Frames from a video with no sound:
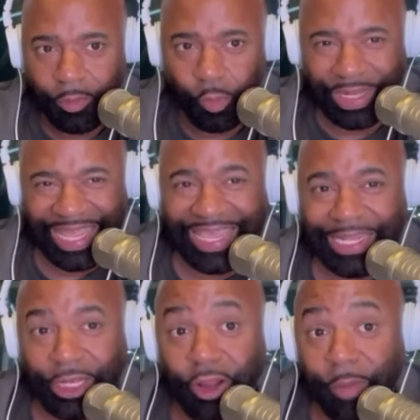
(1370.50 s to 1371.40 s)
When they
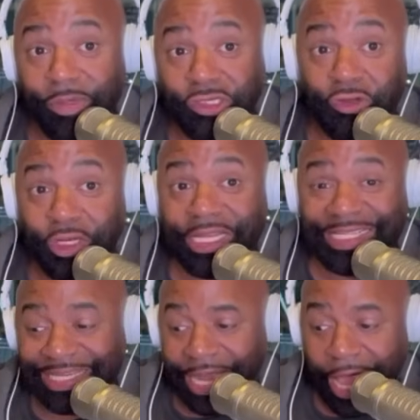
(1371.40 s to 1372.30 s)
get their opportunity
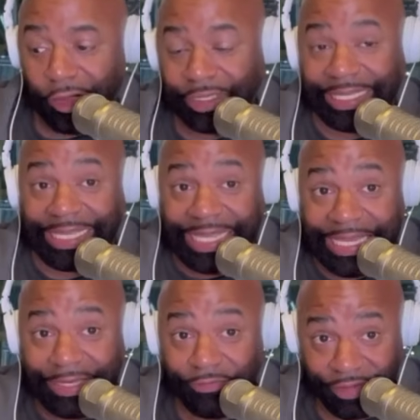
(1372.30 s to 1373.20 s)
to now
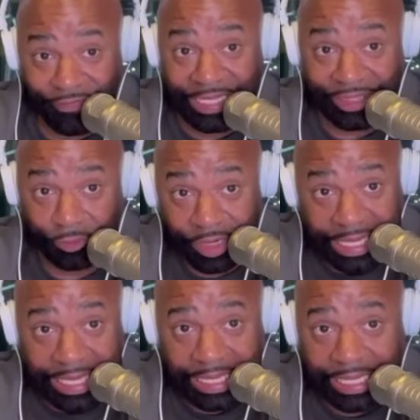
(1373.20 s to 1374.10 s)
lead
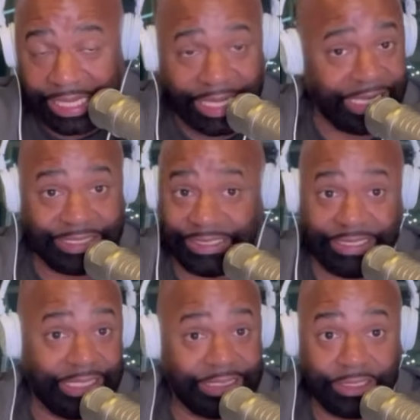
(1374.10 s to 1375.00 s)
53, it's
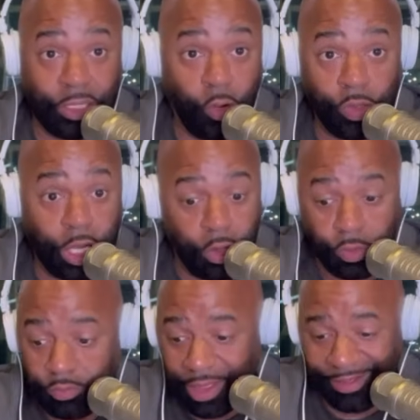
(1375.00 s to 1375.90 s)
a
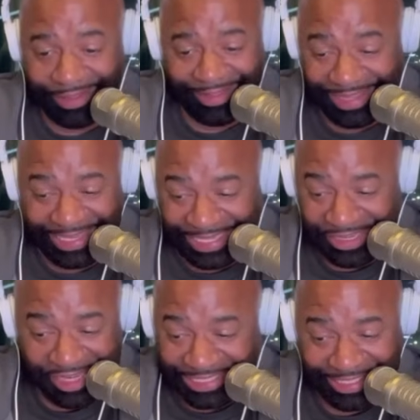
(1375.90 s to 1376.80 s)
no-no.
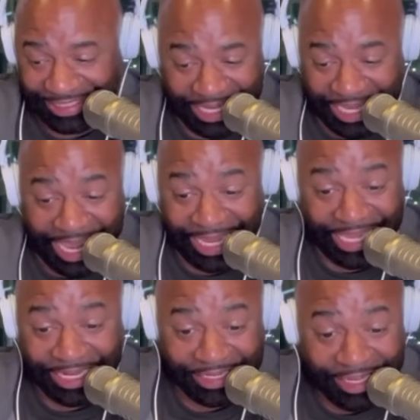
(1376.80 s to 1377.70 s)
They can't
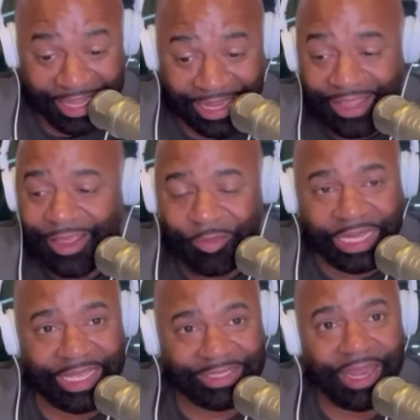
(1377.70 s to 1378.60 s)
get it done
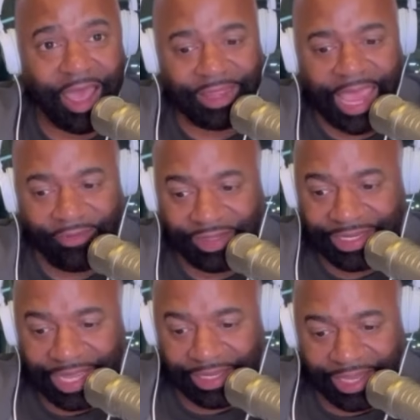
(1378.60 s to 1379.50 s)
because now they have to
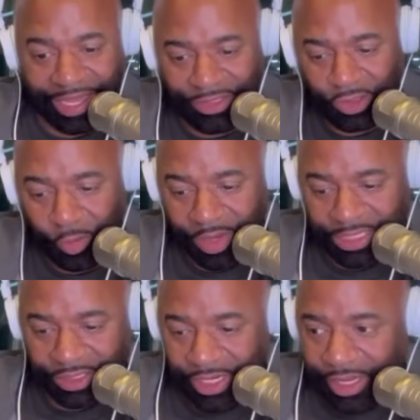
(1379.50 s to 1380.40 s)
delegate so
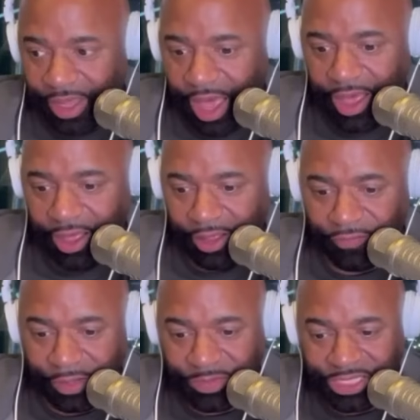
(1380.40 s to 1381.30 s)
much
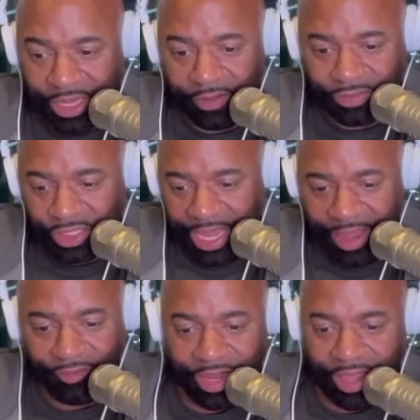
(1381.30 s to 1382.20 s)
of themselves to
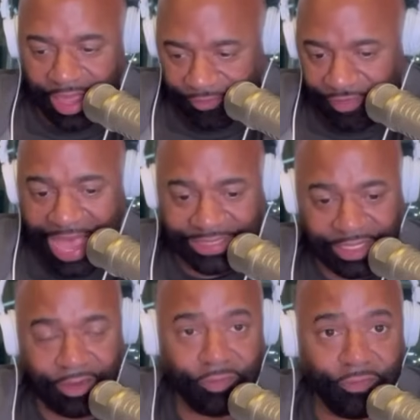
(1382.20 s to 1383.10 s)
every
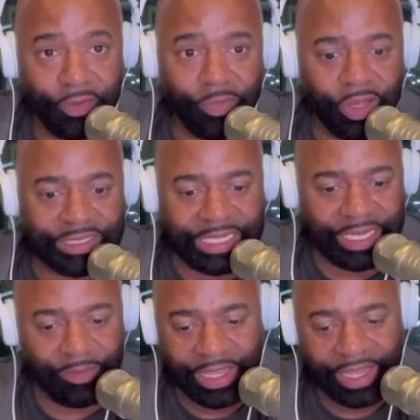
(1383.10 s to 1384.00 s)
facet of a football
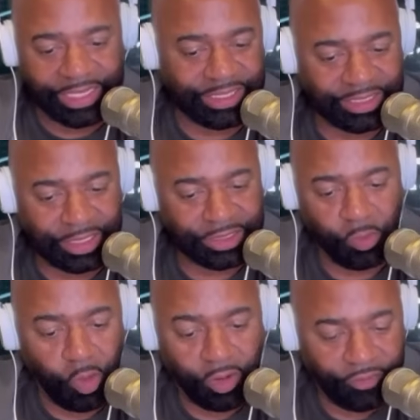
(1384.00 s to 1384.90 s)
team. It just
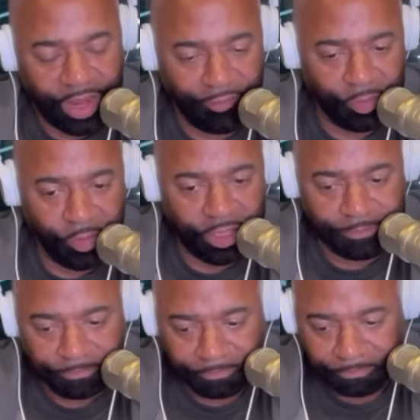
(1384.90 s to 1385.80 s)
doesn't work for everyone.